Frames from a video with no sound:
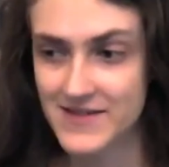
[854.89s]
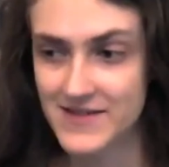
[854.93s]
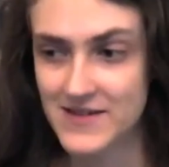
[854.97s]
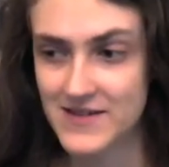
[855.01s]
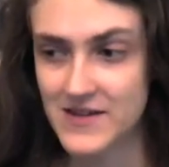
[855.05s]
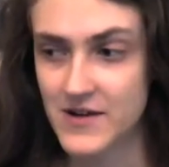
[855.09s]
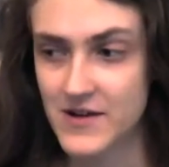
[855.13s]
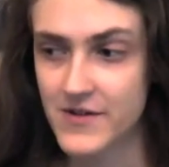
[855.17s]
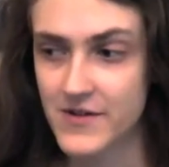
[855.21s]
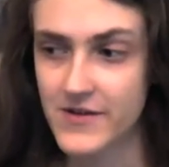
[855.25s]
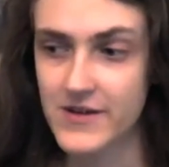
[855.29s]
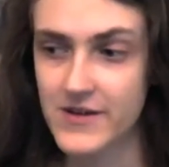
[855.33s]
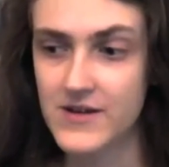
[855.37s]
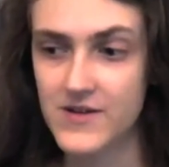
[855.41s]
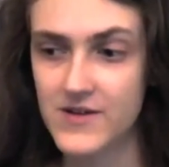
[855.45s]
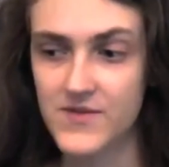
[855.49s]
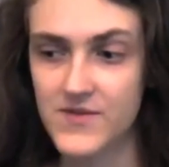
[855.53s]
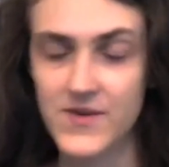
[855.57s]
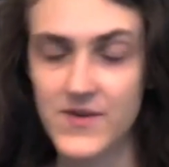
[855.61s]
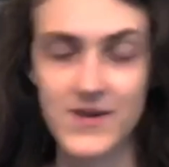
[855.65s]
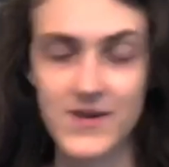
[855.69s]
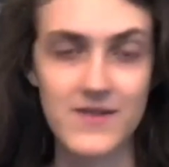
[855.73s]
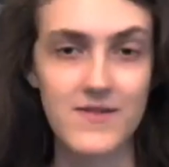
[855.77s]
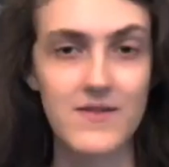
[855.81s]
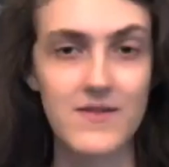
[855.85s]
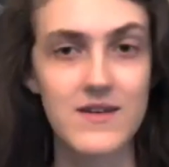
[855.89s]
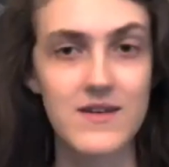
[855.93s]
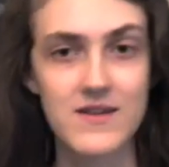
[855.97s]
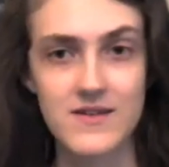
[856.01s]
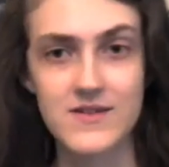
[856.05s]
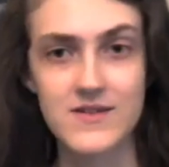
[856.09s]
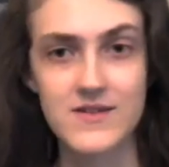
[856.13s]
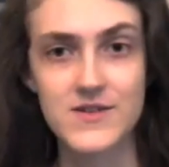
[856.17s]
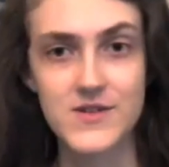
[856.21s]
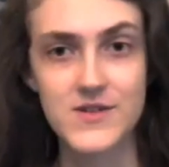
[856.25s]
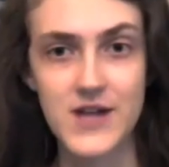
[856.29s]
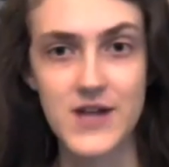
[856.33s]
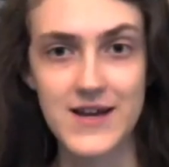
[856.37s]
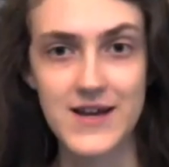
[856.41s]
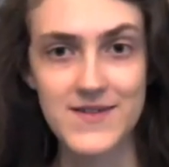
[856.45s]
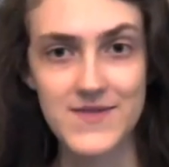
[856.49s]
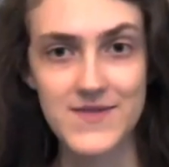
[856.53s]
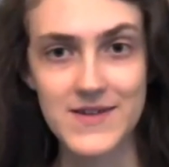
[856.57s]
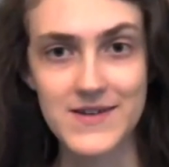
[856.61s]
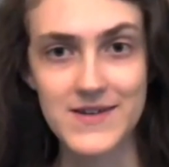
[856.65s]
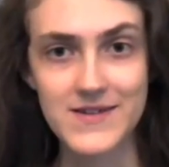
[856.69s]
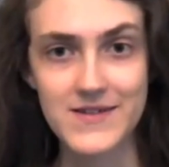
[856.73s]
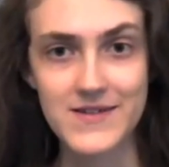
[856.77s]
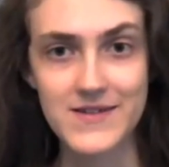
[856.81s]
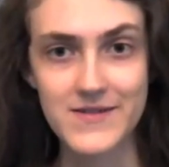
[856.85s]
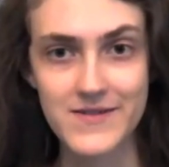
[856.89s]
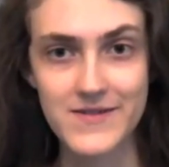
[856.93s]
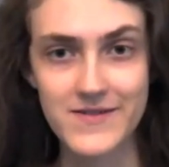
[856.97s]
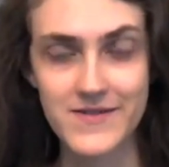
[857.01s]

inadvertently driving